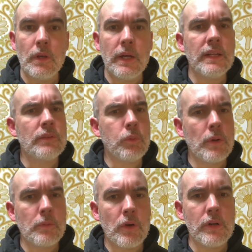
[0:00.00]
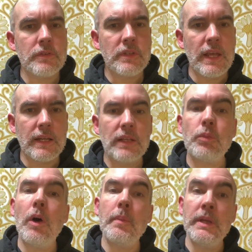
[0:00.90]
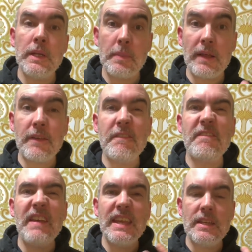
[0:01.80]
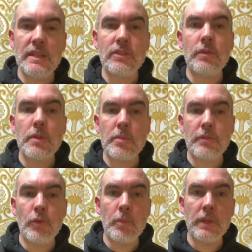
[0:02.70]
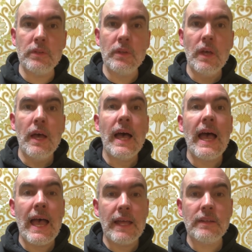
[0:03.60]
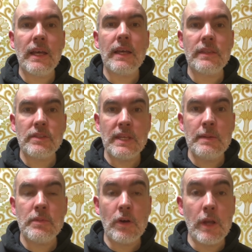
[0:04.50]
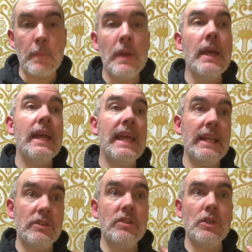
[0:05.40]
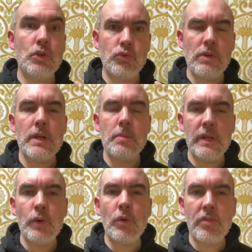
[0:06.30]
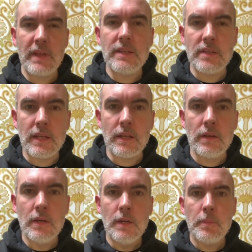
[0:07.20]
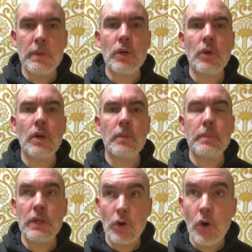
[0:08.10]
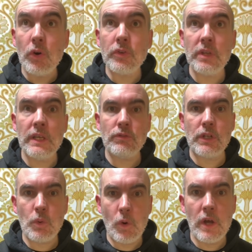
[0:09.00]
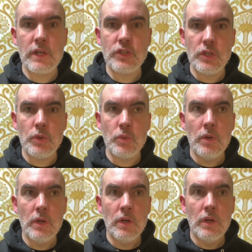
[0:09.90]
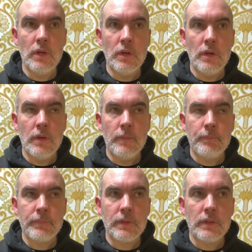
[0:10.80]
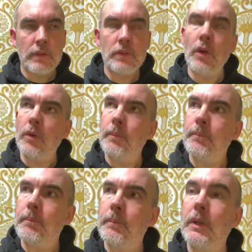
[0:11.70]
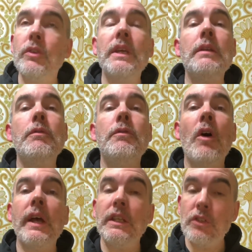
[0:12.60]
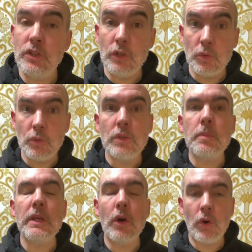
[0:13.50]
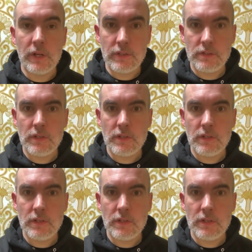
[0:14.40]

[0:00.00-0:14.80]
and that's what I'm kind of saying. That's what I mean about the fakeness of the performance. And at the same time, it's incredibly authentic because, because it requires you, no, because it invites you to be honest